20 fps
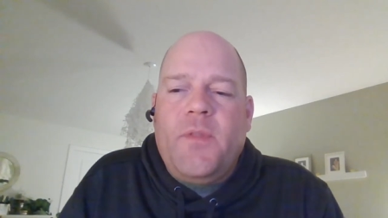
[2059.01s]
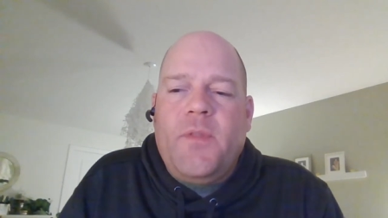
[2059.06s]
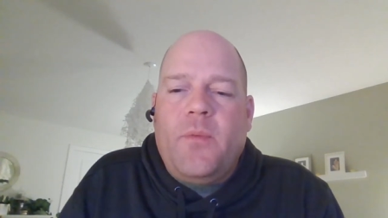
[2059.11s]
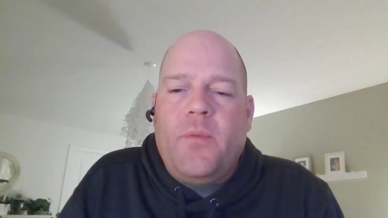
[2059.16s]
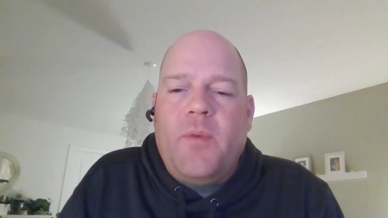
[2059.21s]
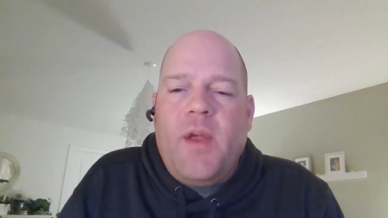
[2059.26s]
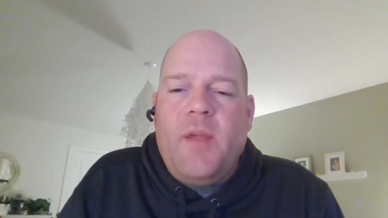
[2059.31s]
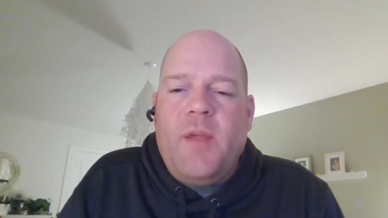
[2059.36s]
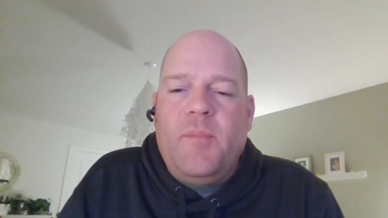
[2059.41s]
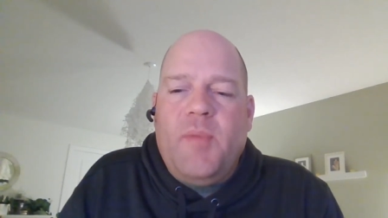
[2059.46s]

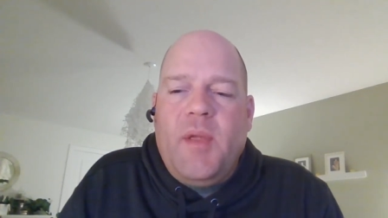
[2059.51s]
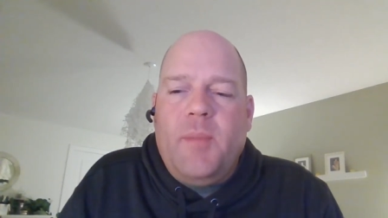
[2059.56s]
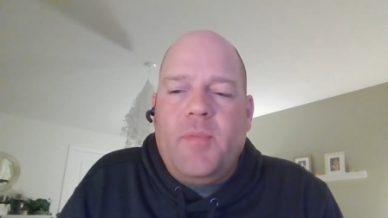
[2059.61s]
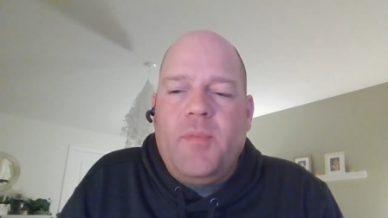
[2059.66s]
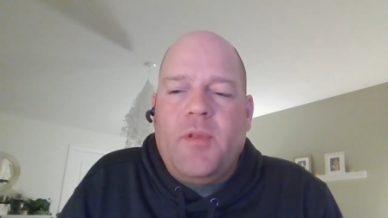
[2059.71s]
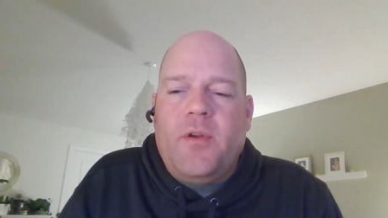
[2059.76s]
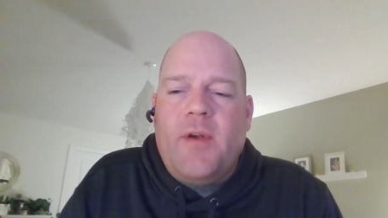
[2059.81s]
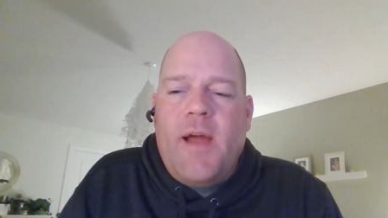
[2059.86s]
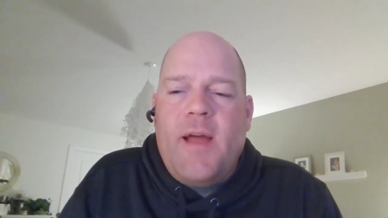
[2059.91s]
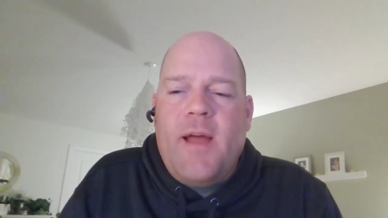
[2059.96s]
the right
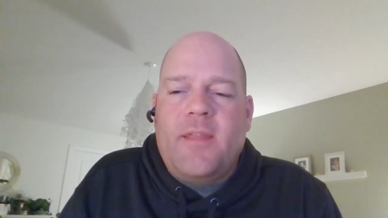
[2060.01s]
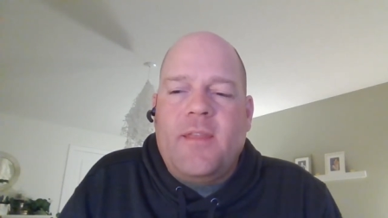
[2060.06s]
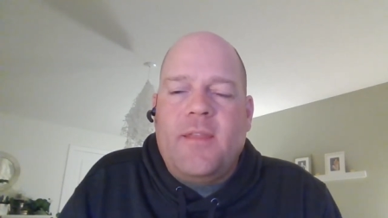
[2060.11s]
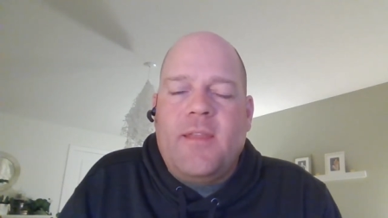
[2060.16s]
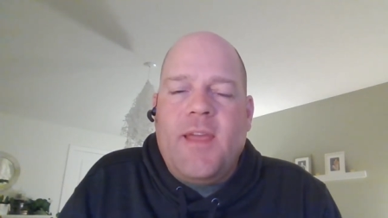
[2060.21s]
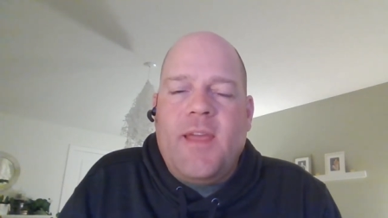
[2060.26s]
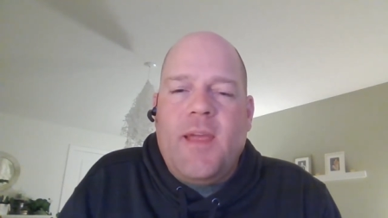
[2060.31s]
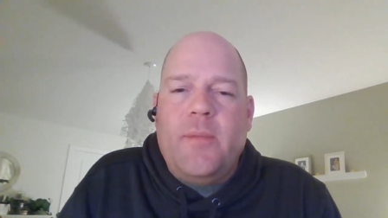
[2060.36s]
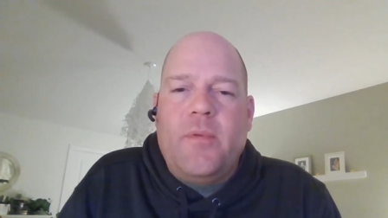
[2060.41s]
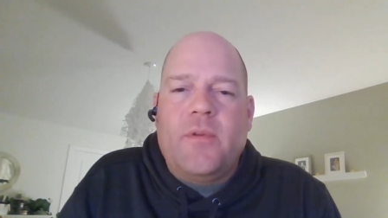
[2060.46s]
people are at the
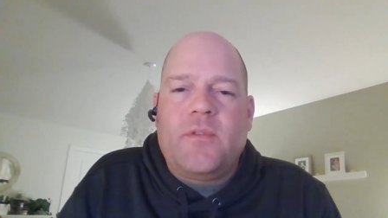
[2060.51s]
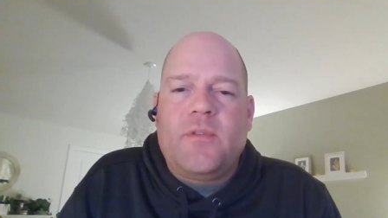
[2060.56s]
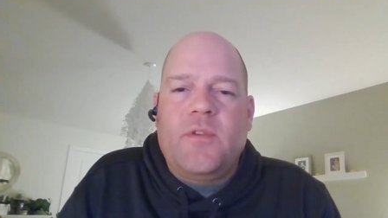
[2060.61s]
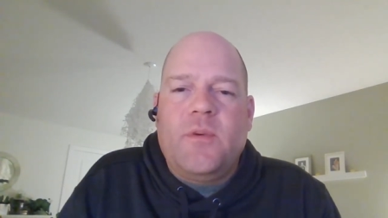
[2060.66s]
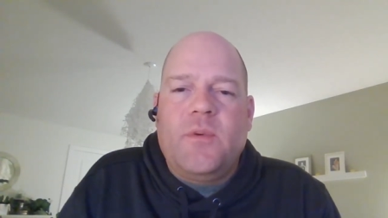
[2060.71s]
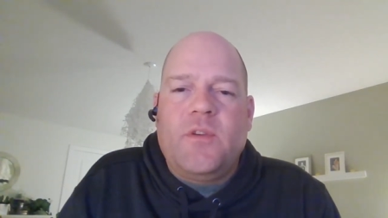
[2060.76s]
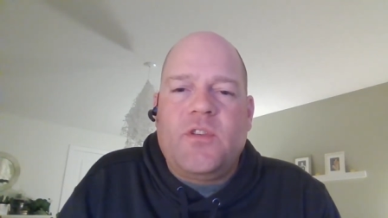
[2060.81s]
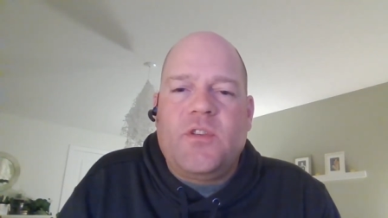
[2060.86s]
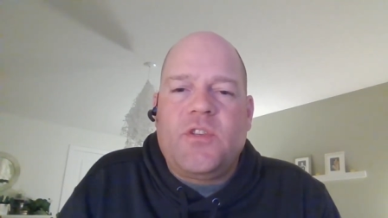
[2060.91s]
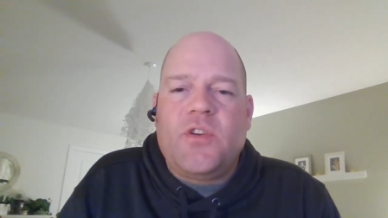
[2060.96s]
table
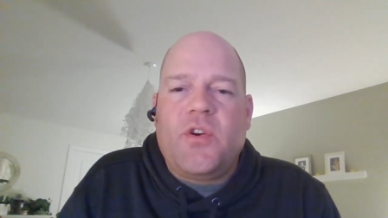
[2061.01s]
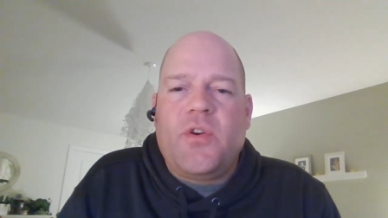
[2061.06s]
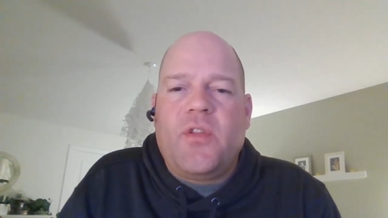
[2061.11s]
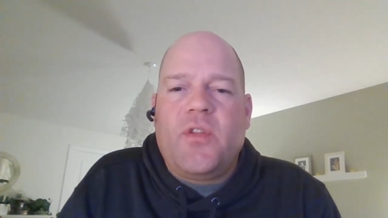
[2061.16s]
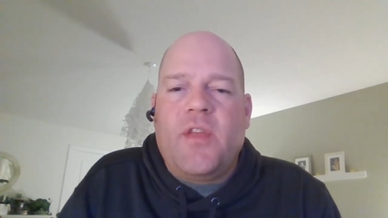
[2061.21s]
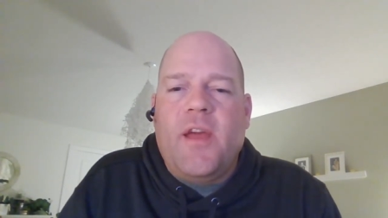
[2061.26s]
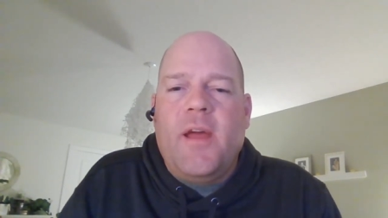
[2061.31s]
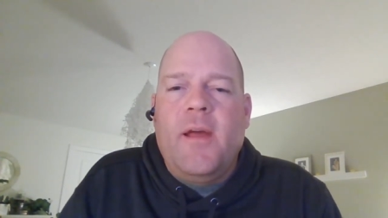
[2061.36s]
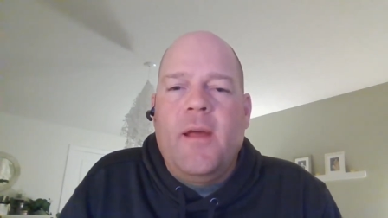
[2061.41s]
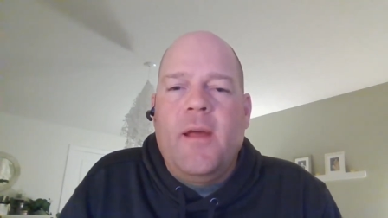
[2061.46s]
to ensure
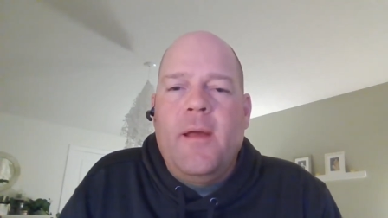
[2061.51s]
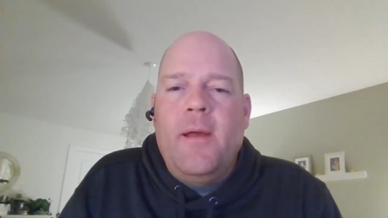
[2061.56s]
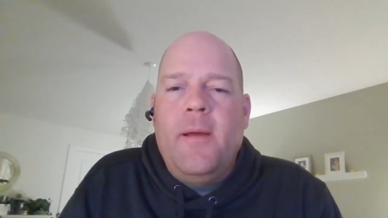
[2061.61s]
that